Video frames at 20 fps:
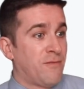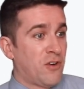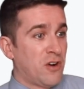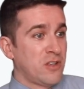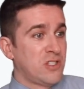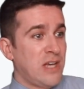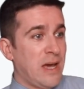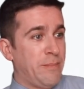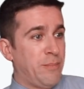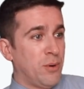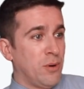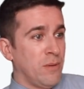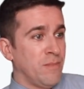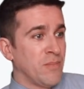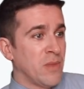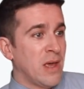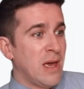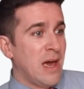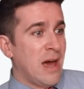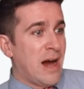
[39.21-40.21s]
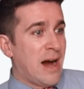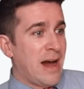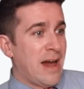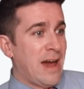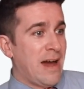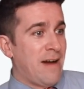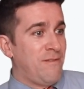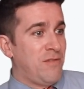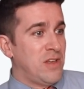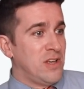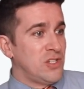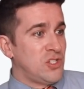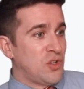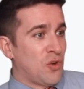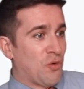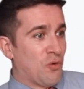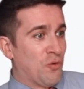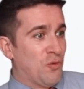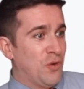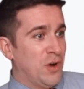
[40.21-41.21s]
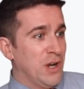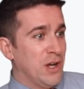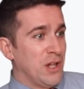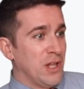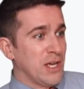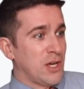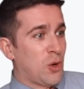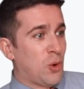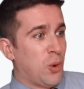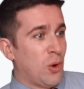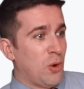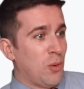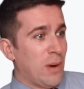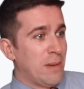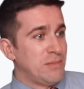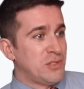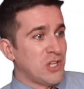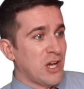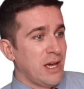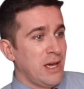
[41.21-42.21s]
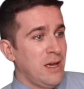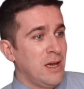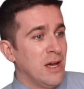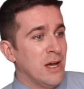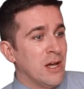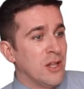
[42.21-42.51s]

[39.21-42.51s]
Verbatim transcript: For example, I have this really cool website,